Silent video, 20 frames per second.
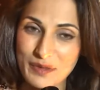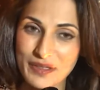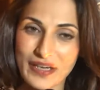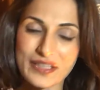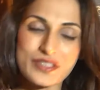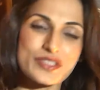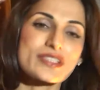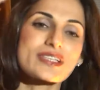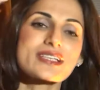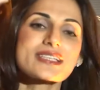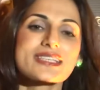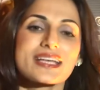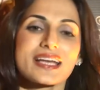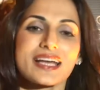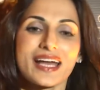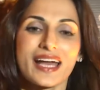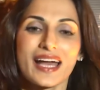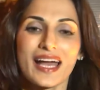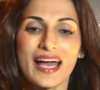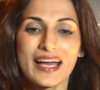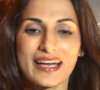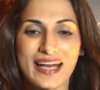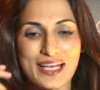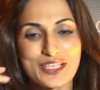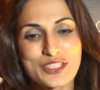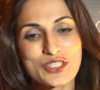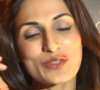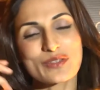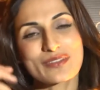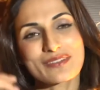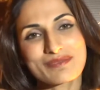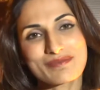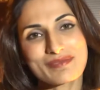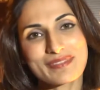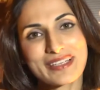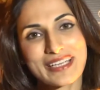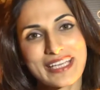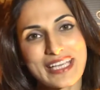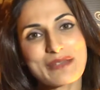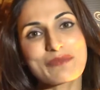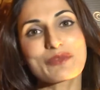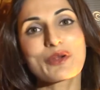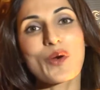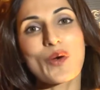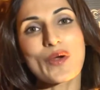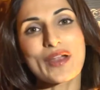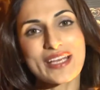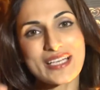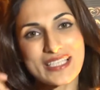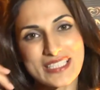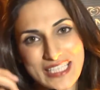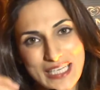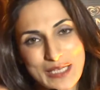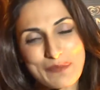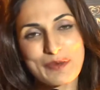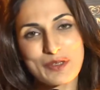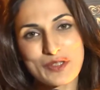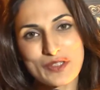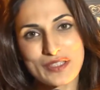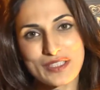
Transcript: crunches, and as you keep going deep into